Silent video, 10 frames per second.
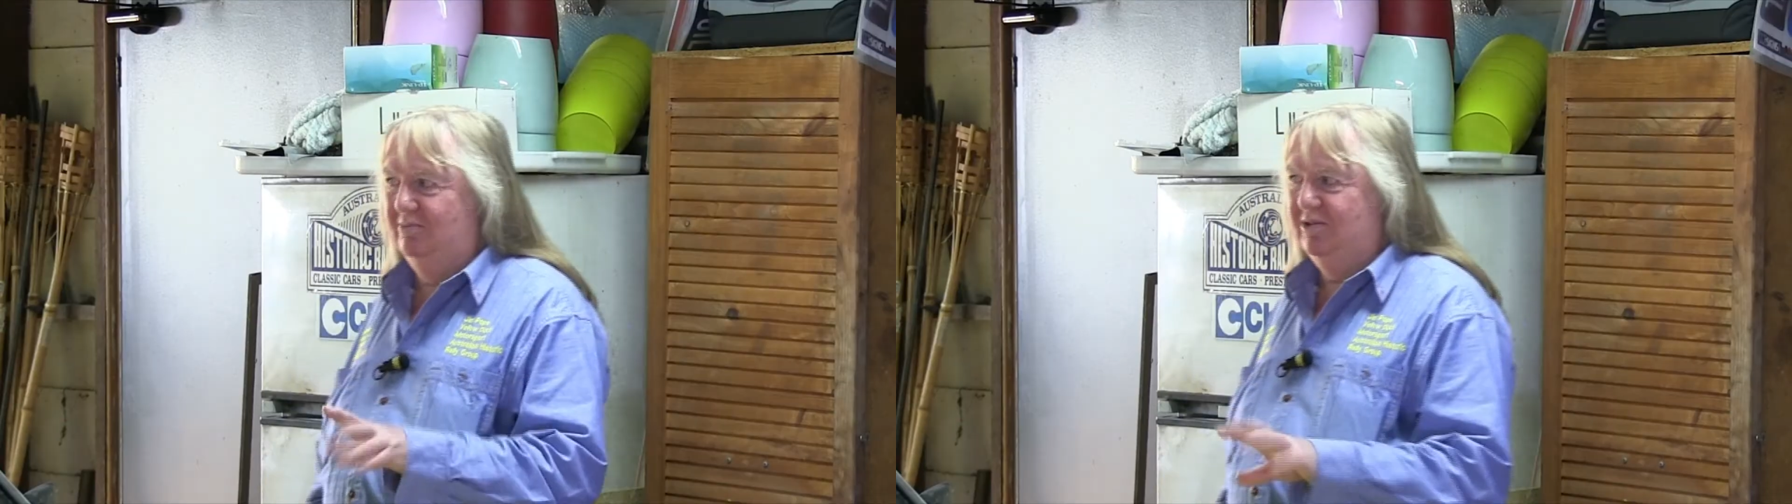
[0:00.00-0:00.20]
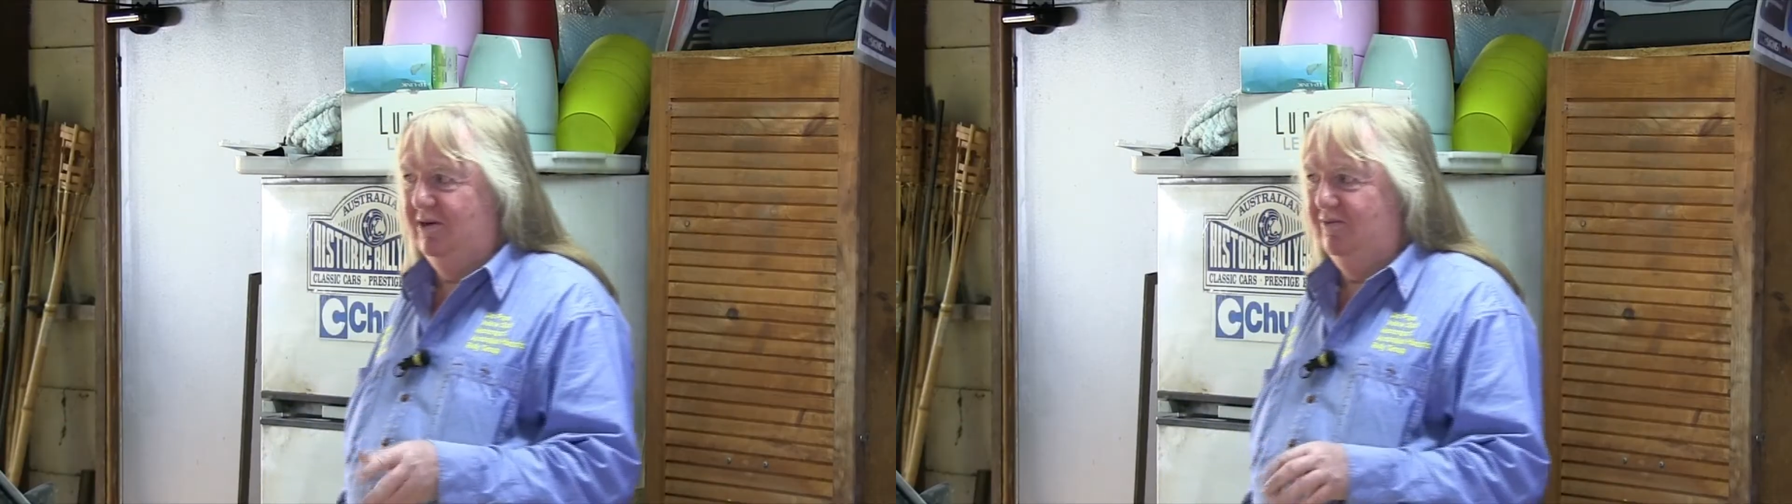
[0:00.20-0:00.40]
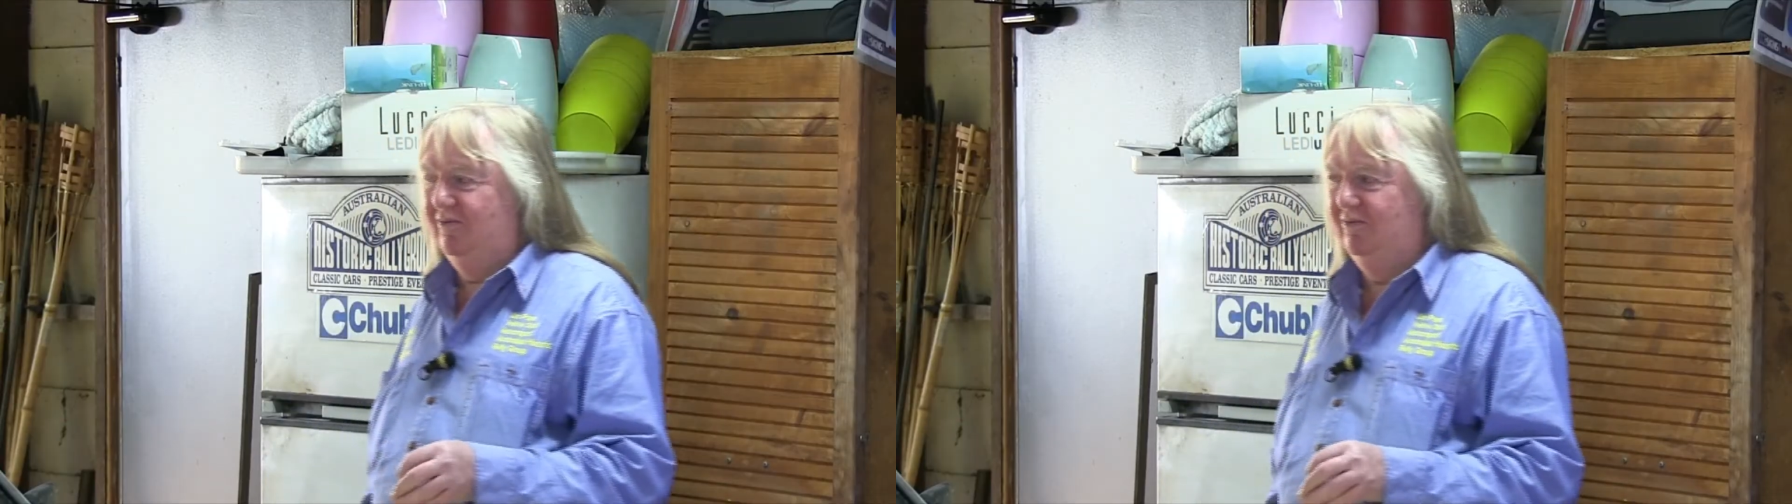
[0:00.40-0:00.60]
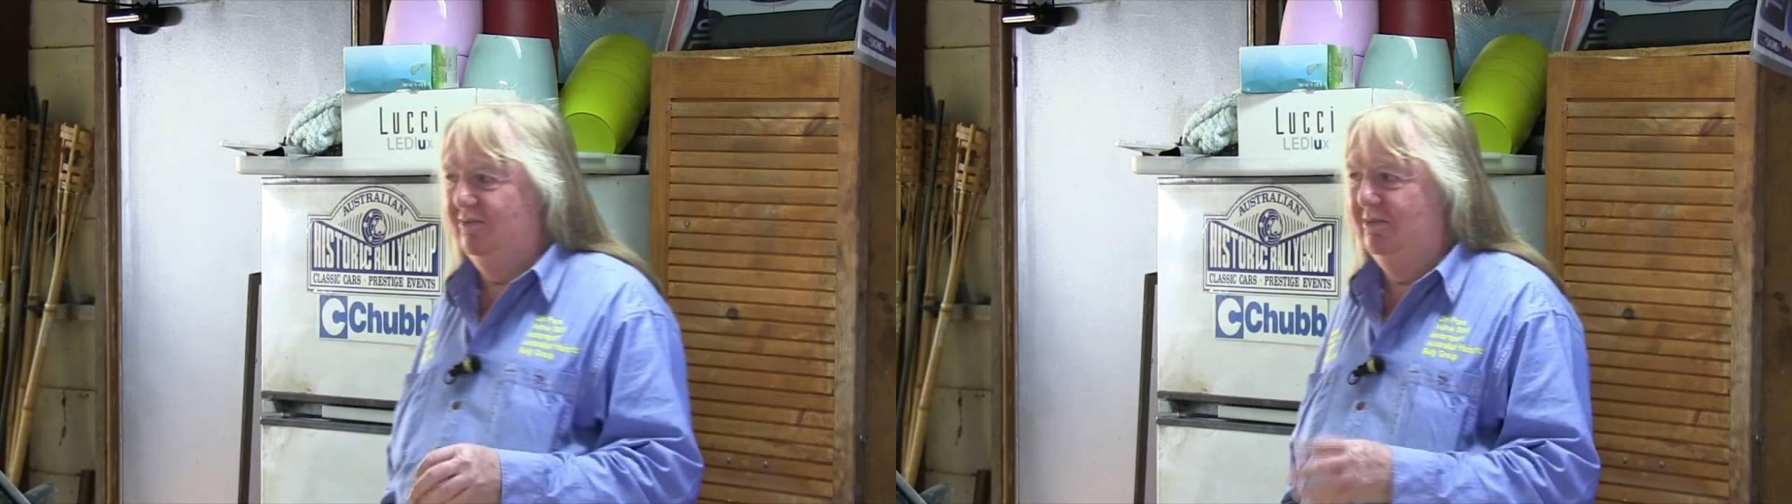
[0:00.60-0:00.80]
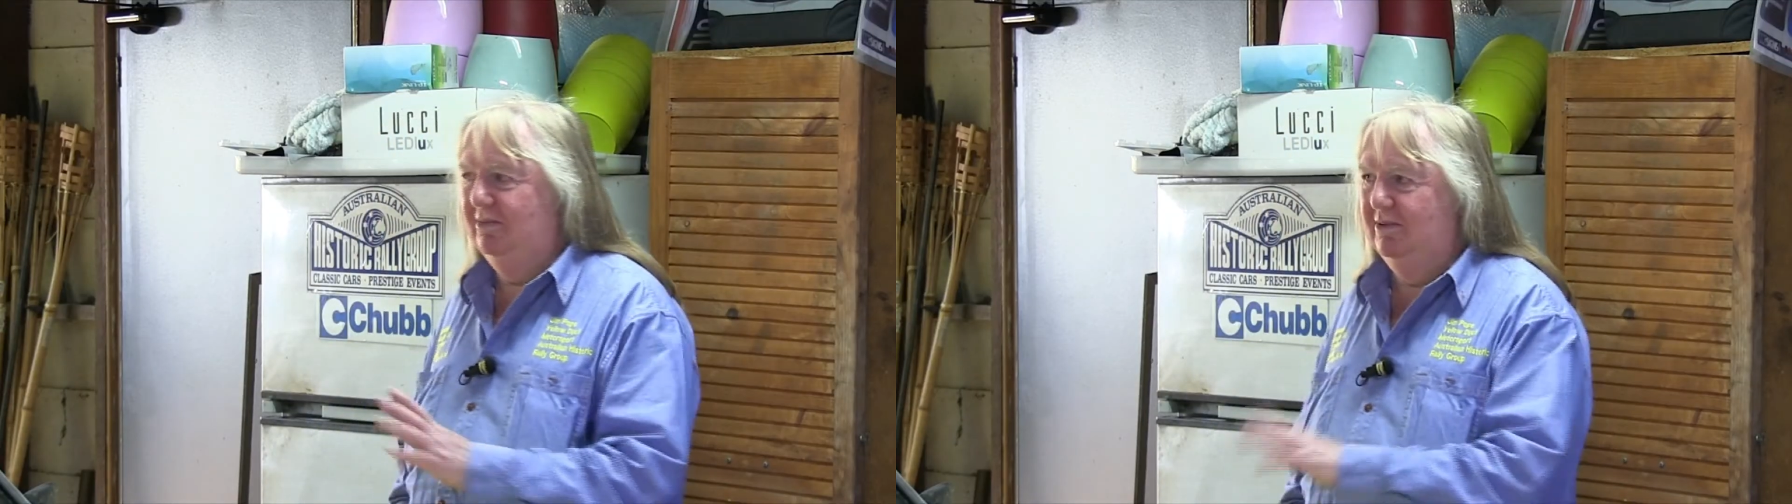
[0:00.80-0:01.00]
slip diff
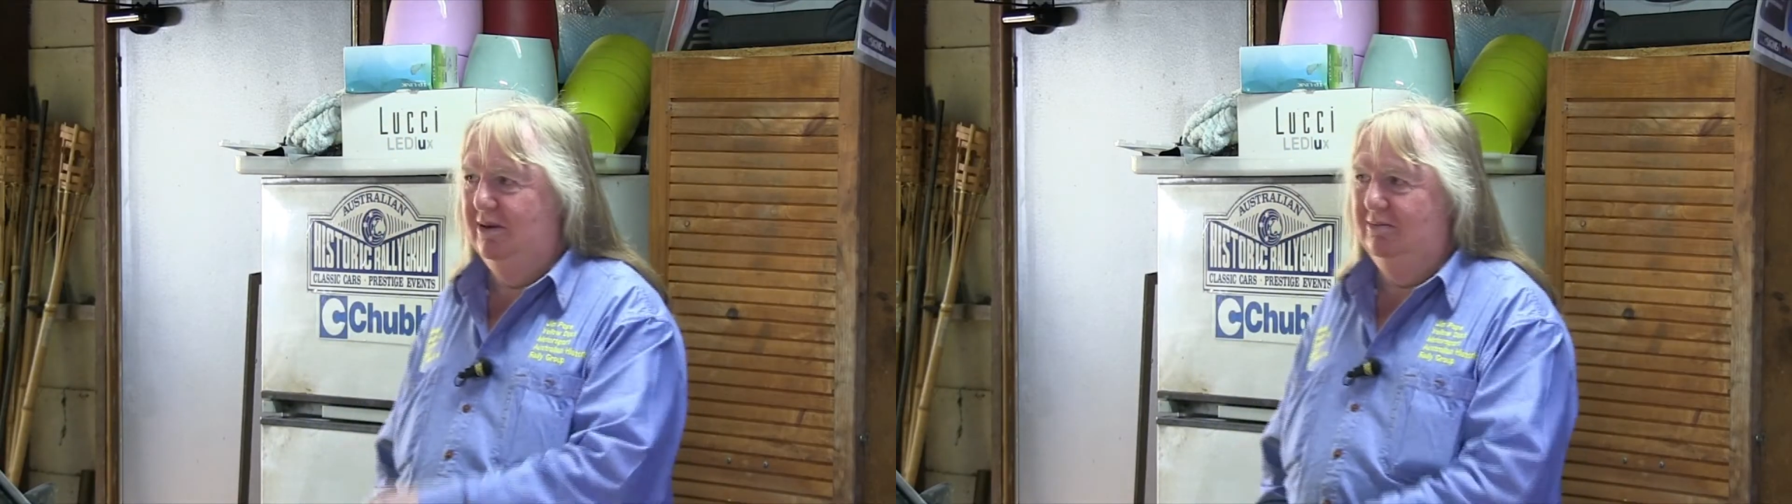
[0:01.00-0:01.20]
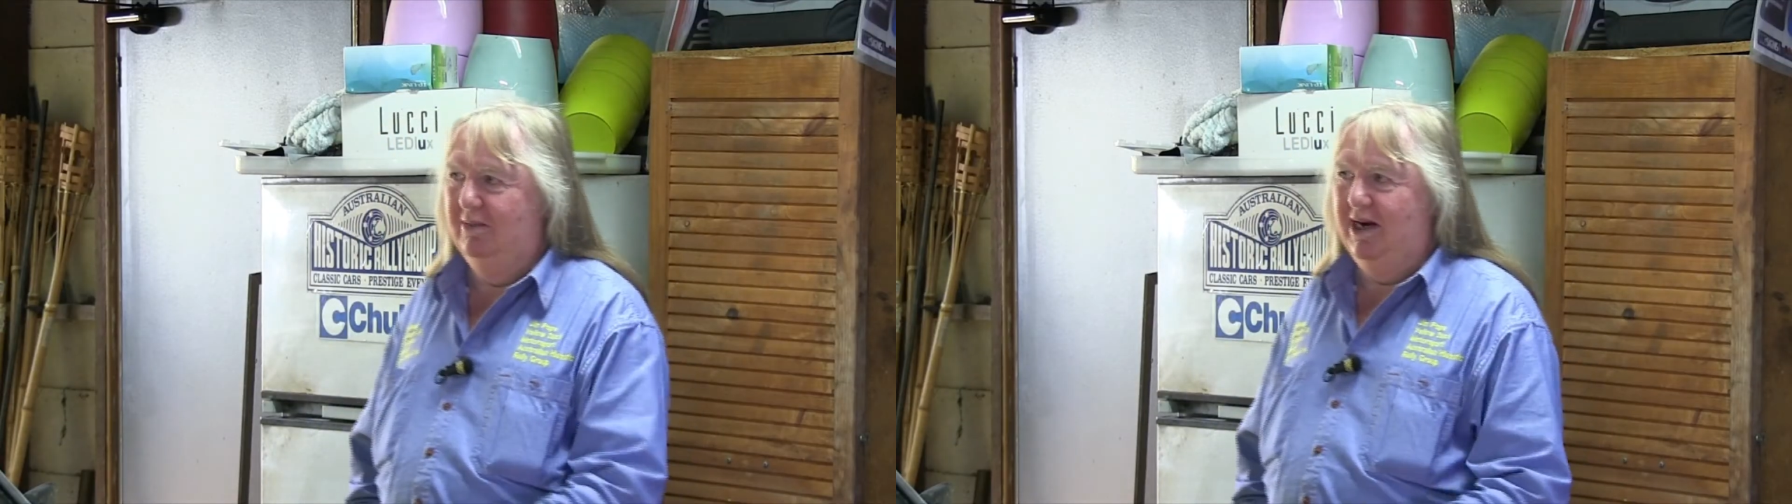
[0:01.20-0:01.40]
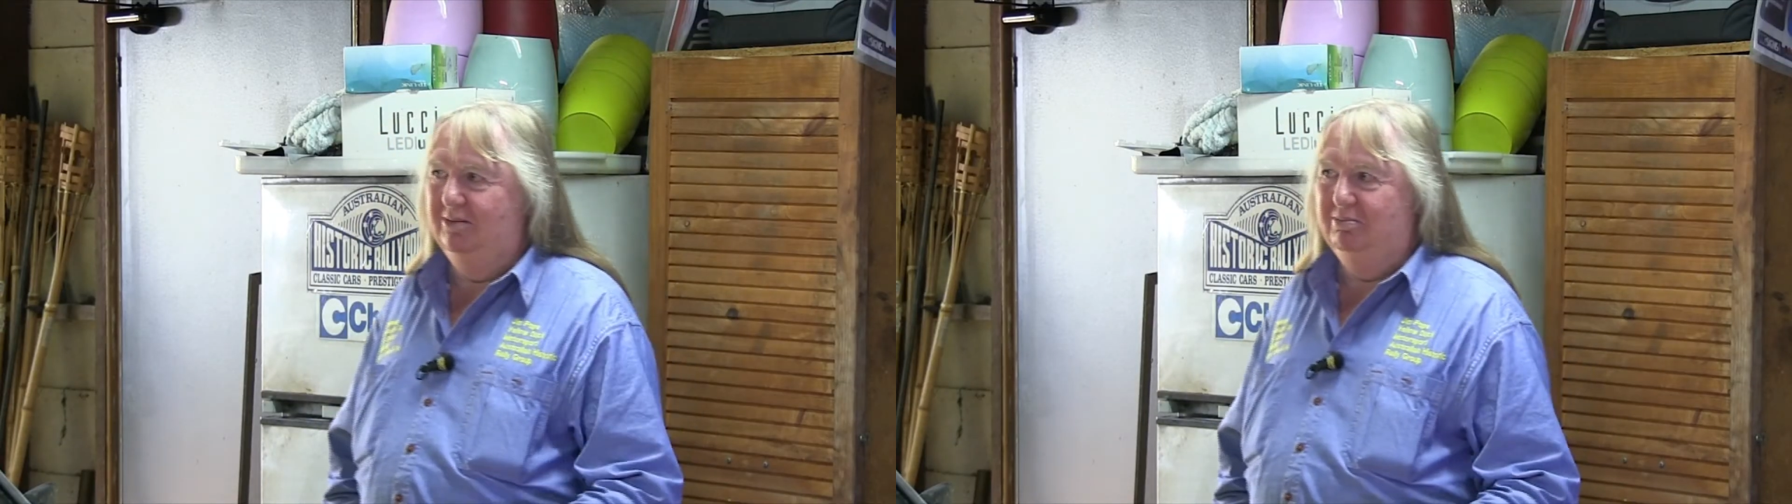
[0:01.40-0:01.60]
made